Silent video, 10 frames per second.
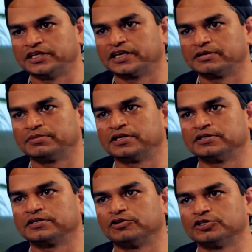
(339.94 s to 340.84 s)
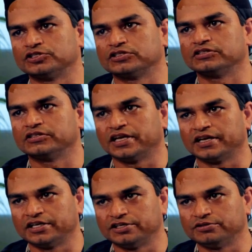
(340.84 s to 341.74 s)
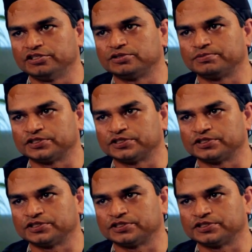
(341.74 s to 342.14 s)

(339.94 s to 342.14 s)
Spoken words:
they can cause gangrene to these